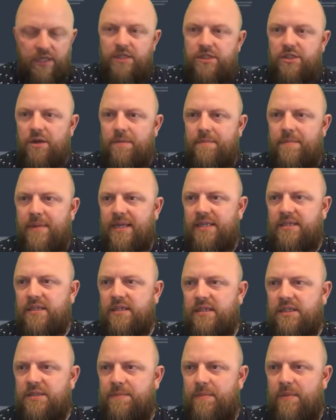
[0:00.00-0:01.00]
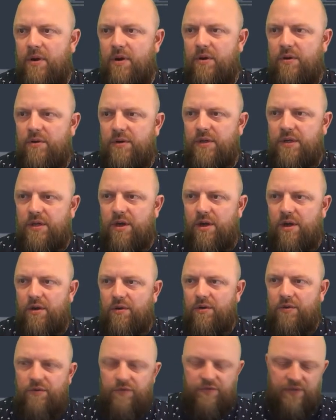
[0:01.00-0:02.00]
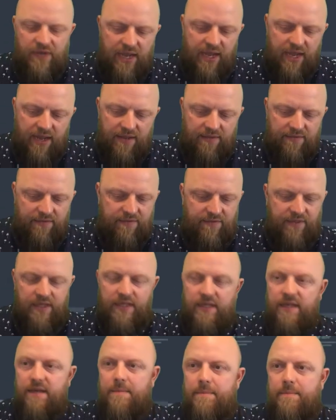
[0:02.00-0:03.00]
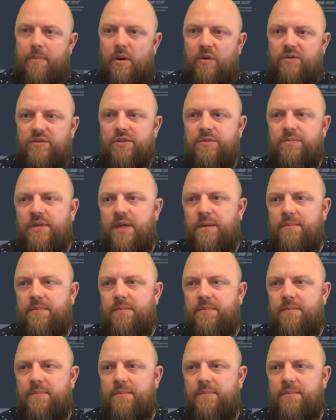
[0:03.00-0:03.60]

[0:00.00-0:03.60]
So maintenance mode goes at the bottom.